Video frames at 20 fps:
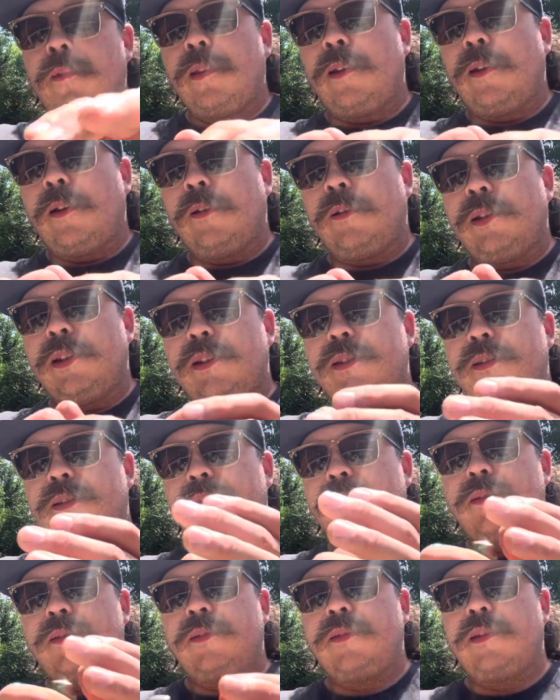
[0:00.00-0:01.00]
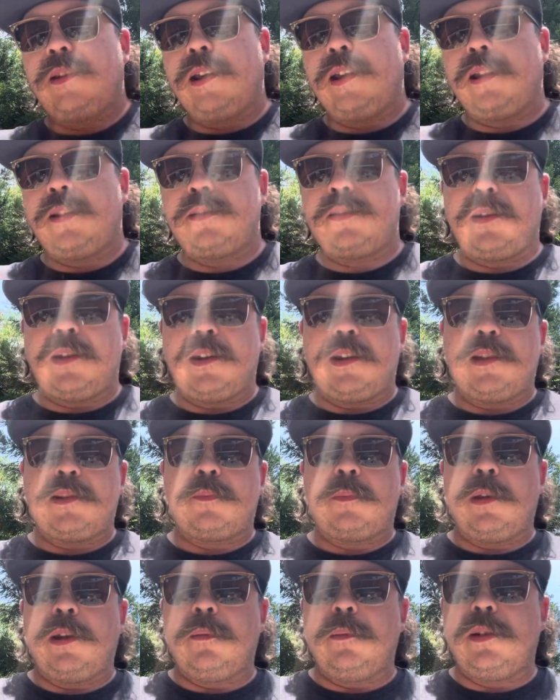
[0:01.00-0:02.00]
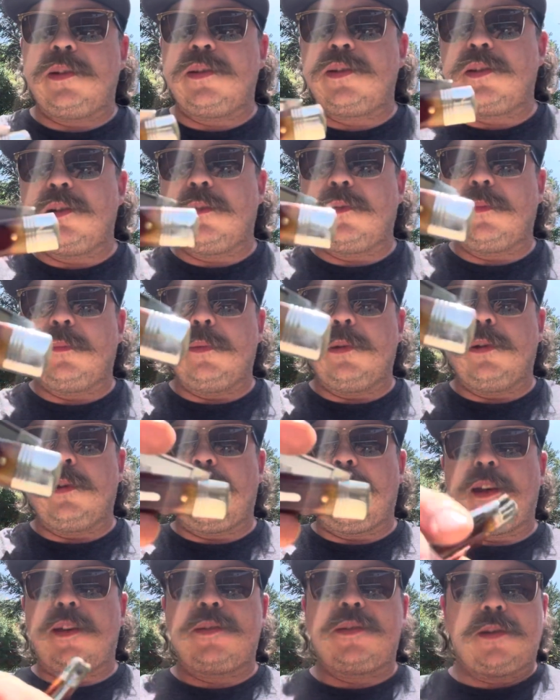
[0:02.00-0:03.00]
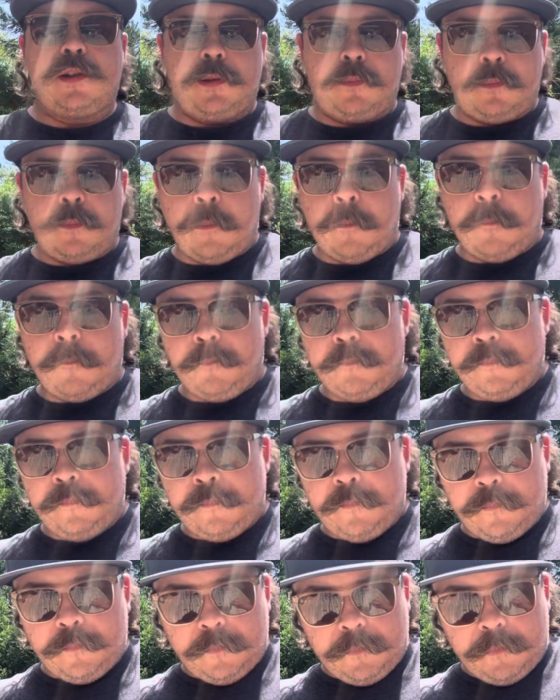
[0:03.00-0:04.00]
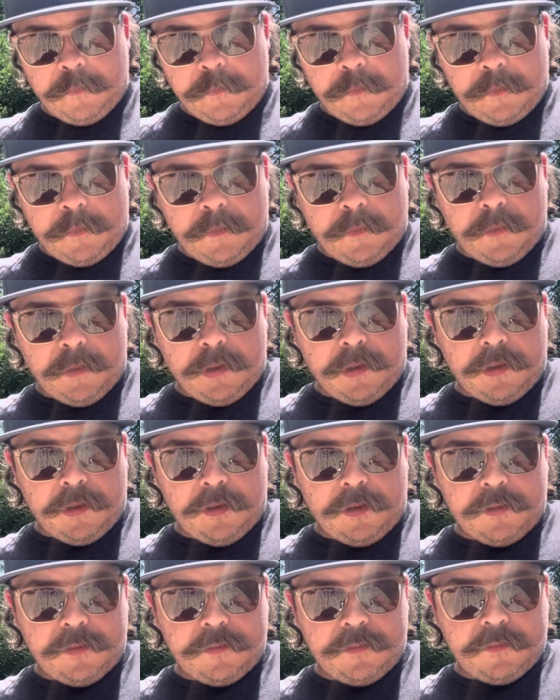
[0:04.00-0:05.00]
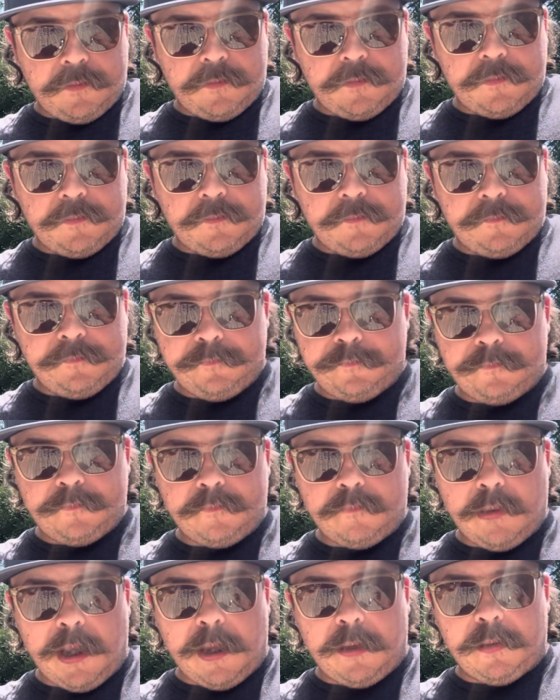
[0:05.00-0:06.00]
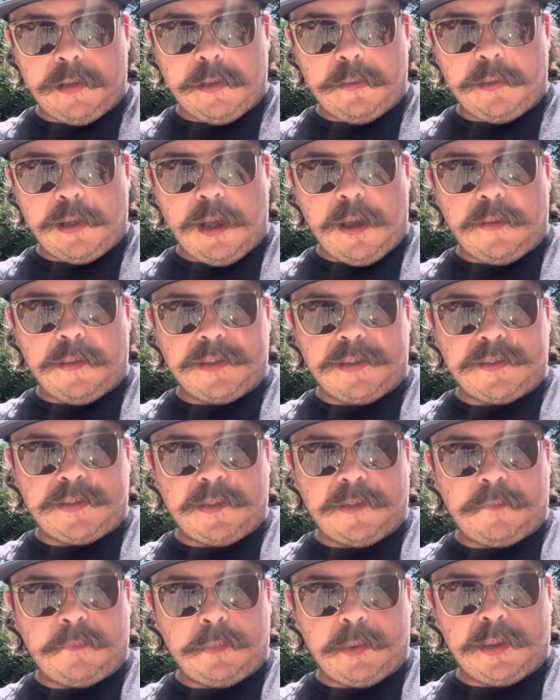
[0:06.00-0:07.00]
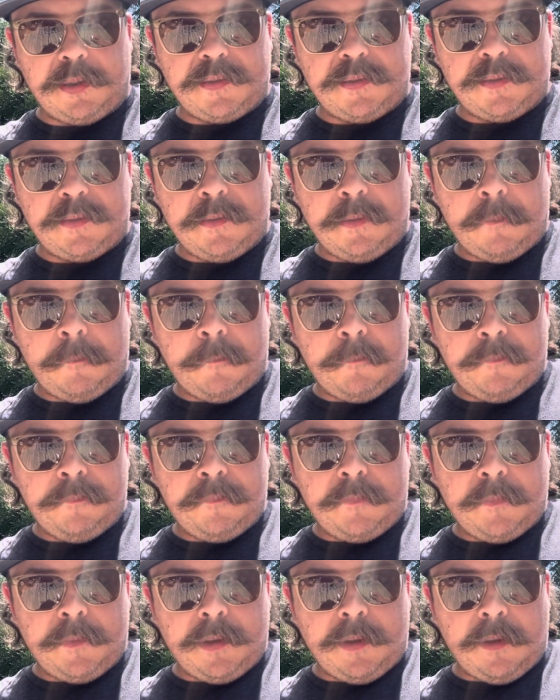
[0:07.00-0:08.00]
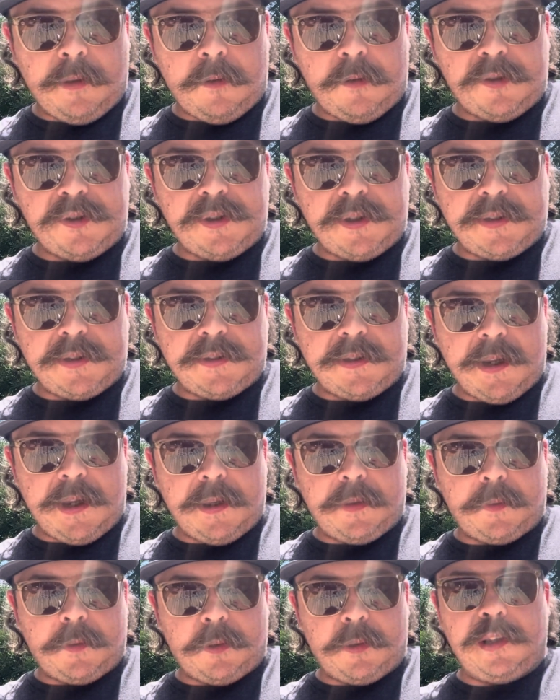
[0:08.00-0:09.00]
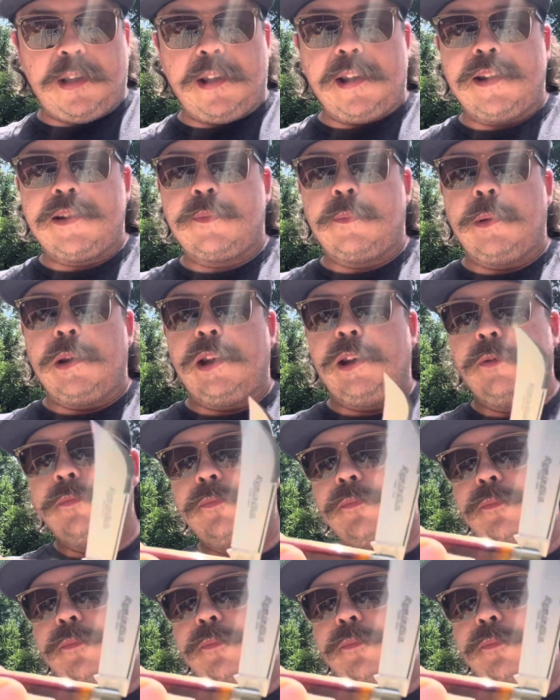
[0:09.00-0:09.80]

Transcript: on this thing. So the SB means silver bullet, I assume. I don't know what all that stuff means. R693SB.